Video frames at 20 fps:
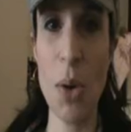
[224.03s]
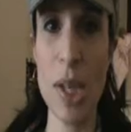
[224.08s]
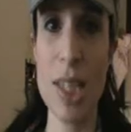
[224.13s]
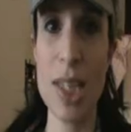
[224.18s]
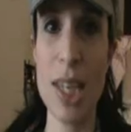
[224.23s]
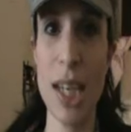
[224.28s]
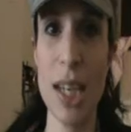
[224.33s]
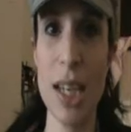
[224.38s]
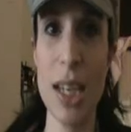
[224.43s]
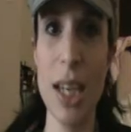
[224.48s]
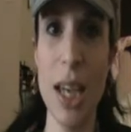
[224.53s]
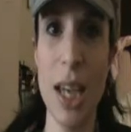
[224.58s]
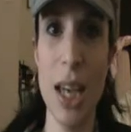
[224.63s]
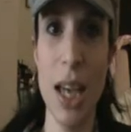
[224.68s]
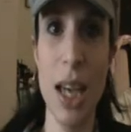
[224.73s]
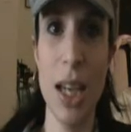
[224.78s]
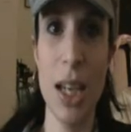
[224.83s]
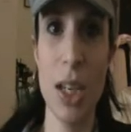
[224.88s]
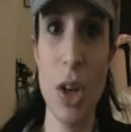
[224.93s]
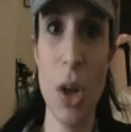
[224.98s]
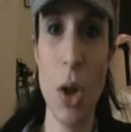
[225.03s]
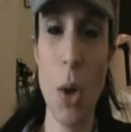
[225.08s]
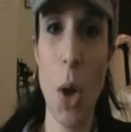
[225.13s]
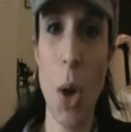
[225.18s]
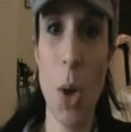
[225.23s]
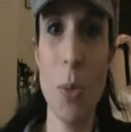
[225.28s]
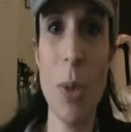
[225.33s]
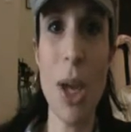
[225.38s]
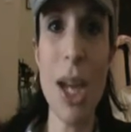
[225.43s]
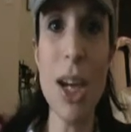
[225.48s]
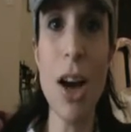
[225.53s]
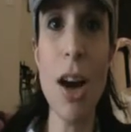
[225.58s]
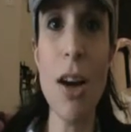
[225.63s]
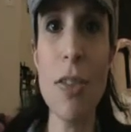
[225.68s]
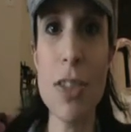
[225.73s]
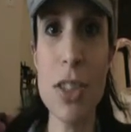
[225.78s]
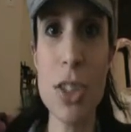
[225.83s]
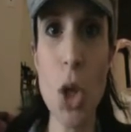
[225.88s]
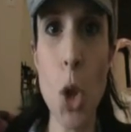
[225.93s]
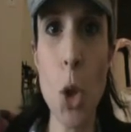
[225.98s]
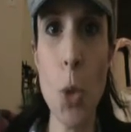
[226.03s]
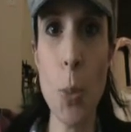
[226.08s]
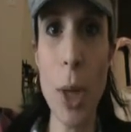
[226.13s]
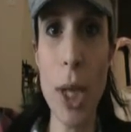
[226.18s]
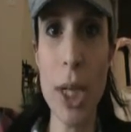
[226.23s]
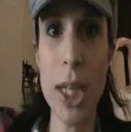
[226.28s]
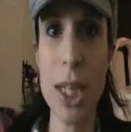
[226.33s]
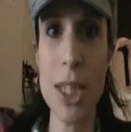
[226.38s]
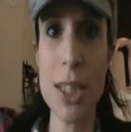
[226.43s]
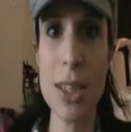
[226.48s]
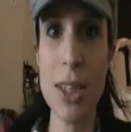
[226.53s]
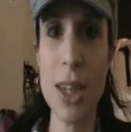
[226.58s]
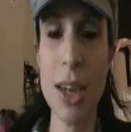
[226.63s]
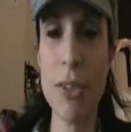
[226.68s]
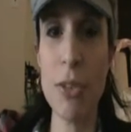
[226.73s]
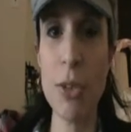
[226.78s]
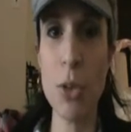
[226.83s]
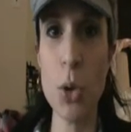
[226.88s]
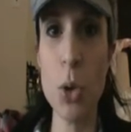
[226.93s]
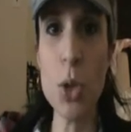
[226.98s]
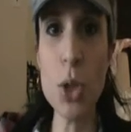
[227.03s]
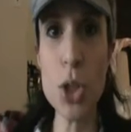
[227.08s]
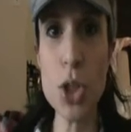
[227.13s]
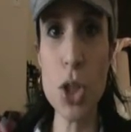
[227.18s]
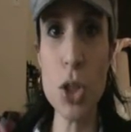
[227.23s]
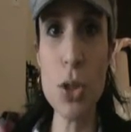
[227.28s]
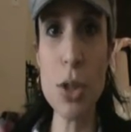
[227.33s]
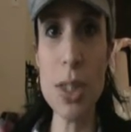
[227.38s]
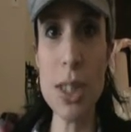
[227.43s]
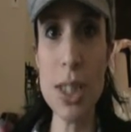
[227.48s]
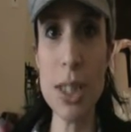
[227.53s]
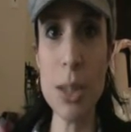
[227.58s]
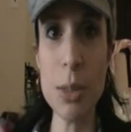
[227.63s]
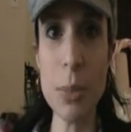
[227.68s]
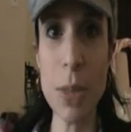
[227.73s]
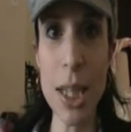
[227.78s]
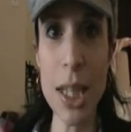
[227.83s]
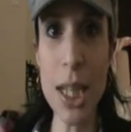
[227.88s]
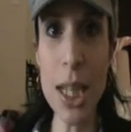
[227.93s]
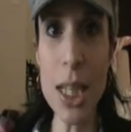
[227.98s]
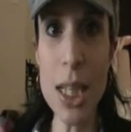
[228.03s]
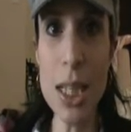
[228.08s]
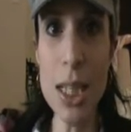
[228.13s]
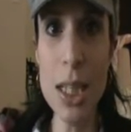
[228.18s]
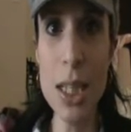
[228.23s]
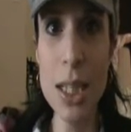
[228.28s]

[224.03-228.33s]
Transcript: It's like, you know, Madoff stole money, so therefore all Jews steal money?